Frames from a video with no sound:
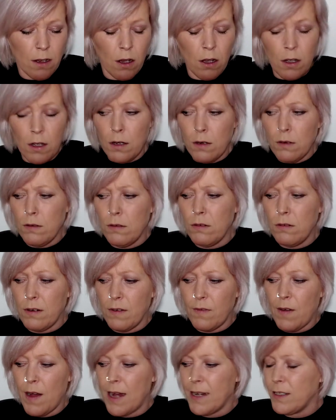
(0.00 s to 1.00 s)
Or, oh,
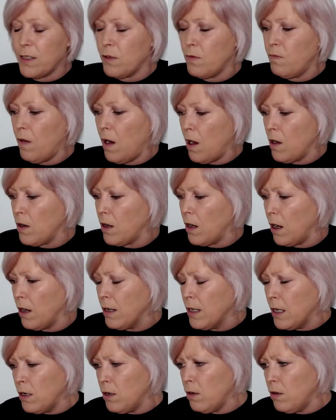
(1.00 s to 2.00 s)
have I done wrong?
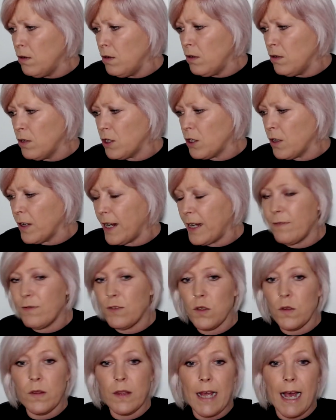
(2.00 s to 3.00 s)
Or, oh, should I
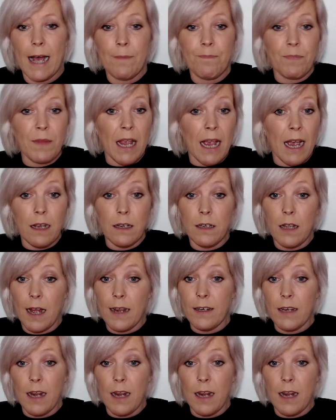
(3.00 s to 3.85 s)
have done that? And